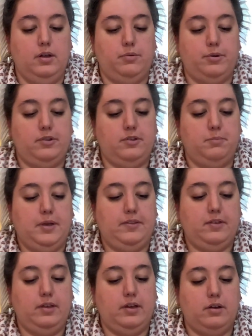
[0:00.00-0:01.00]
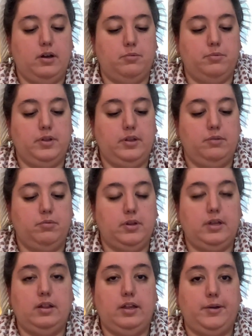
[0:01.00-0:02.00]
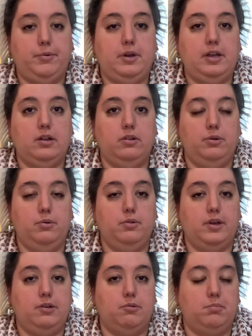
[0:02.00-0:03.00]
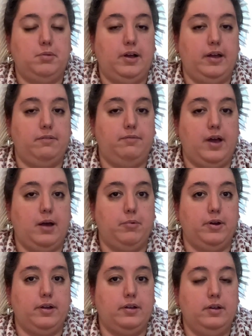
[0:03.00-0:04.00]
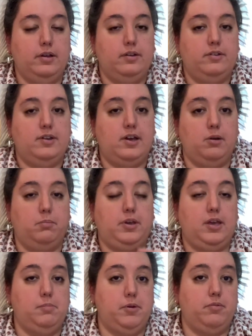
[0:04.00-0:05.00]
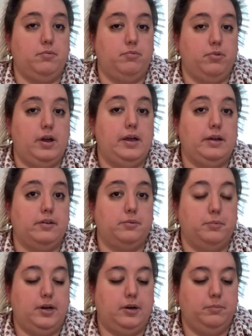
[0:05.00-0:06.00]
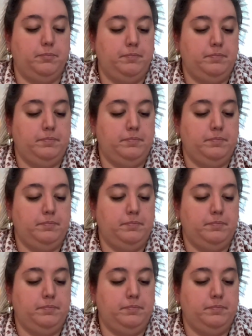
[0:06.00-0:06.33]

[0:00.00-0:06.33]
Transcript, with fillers: which is basically a, a really, really liquidy glue that you apply to fabric to help keep it from fraying as well.